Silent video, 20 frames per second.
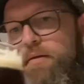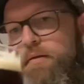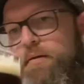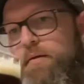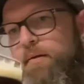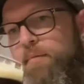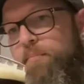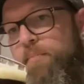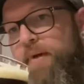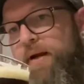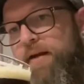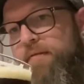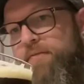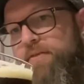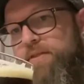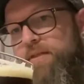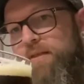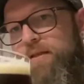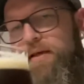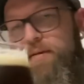But having
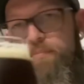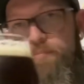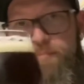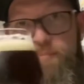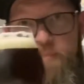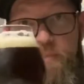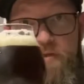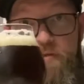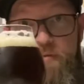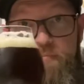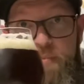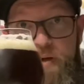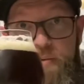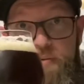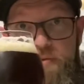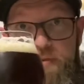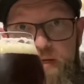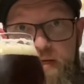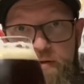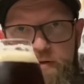said that, most of the bubbles
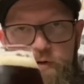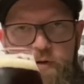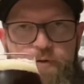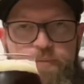are now gone.